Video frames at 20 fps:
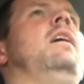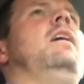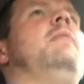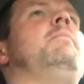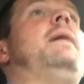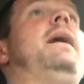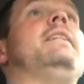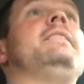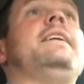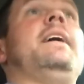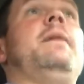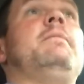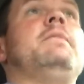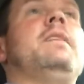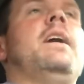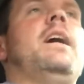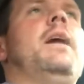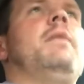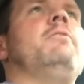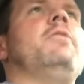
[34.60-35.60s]
about damn
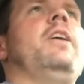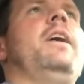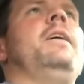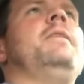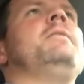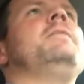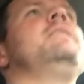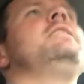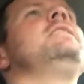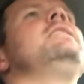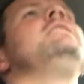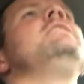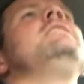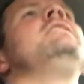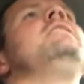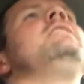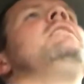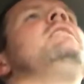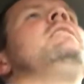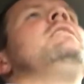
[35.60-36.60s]
time, right?
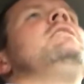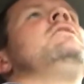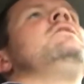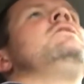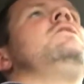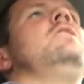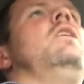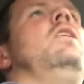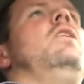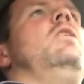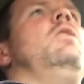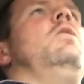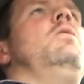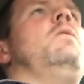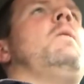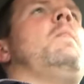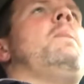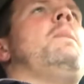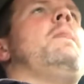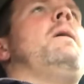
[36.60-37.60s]
So,
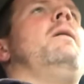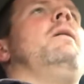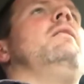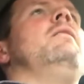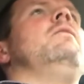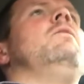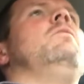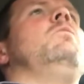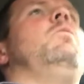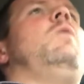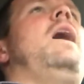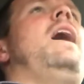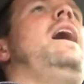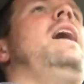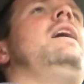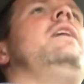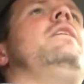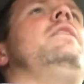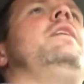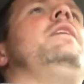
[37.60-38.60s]

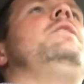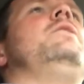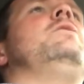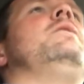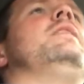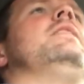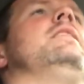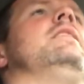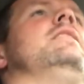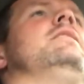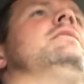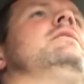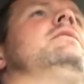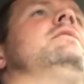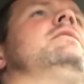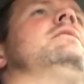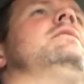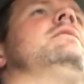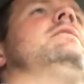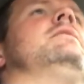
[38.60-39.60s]
why are they doing this?
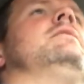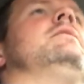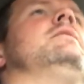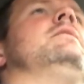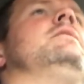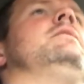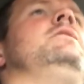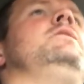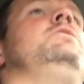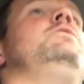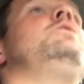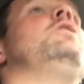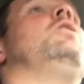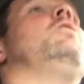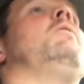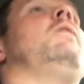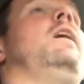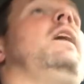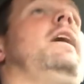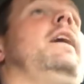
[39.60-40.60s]
You know
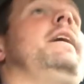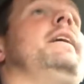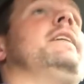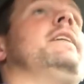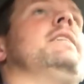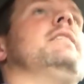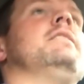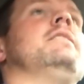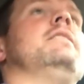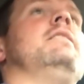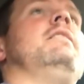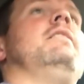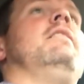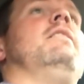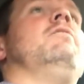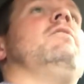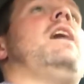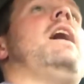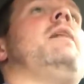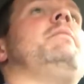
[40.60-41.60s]
why.
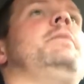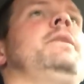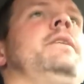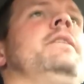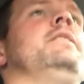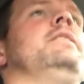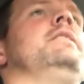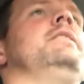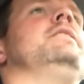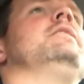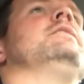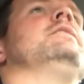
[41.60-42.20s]
Robinhood.